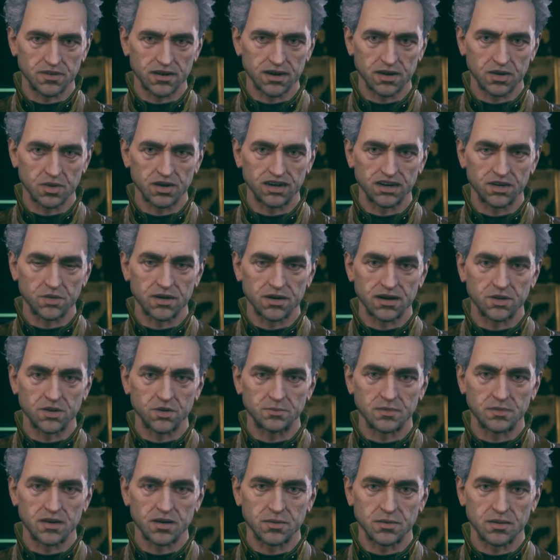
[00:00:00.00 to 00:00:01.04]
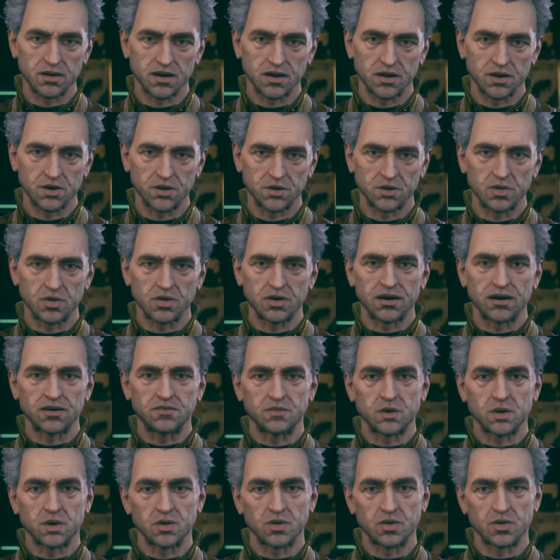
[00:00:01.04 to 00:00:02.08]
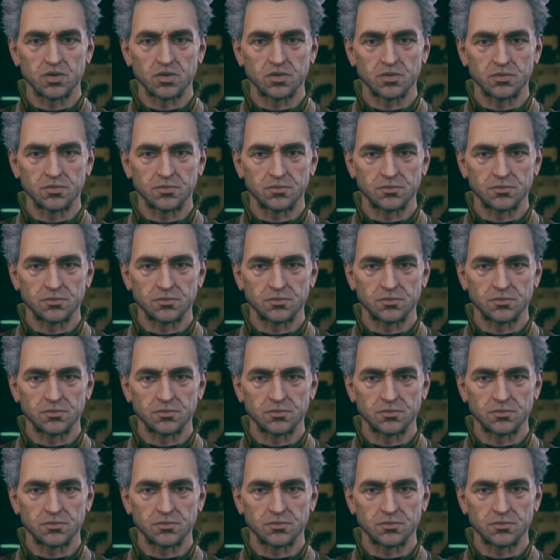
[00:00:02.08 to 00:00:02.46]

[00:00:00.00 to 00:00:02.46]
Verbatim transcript: Very rare, but uh, you never know.